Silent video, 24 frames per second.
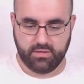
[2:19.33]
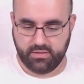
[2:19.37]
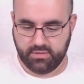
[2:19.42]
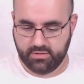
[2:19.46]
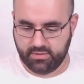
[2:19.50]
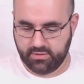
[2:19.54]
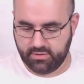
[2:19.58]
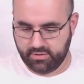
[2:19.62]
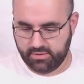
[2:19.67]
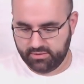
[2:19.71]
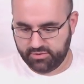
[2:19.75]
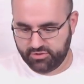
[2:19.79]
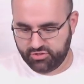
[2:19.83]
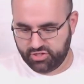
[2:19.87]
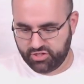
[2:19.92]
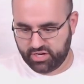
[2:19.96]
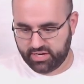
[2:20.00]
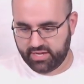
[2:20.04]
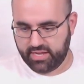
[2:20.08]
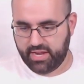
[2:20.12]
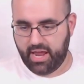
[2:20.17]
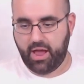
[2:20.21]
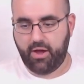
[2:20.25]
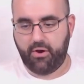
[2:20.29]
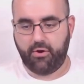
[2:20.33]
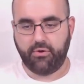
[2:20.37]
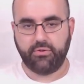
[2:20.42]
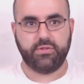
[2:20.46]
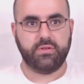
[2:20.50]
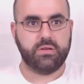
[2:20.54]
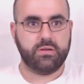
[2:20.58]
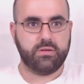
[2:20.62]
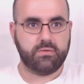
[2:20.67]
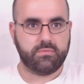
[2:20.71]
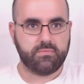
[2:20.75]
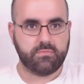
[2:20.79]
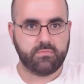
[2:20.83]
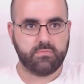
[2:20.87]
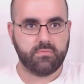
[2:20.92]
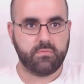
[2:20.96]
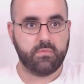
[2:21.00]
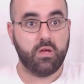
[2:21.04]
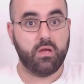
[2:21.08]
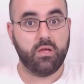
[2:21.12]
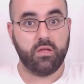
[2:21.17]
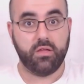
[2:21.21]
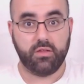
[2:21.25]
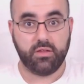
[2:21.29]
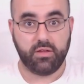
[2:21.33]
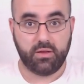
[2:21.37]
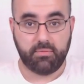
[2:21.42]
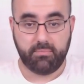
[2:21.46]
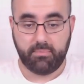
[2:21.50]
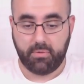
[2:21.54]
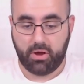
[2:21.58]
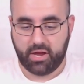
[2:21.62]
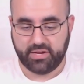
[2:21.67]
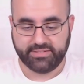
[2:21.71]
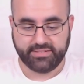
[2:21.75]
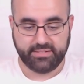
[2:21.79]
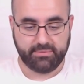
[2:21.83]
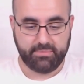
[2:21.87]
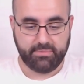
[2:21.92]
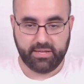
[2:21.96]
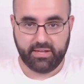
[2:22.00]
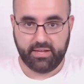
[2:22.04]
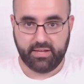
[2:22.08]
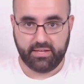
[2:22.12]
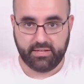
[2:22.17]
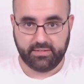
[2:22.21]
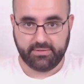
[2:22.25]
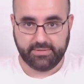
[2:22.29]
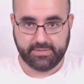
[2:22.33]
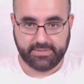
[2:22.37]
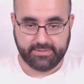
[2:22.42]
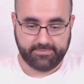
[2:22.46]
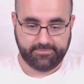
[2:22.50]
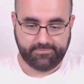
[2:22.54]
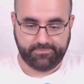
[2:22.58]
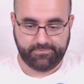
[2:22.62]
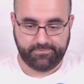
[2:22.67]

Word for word: Let's check it out. The unboxing begins.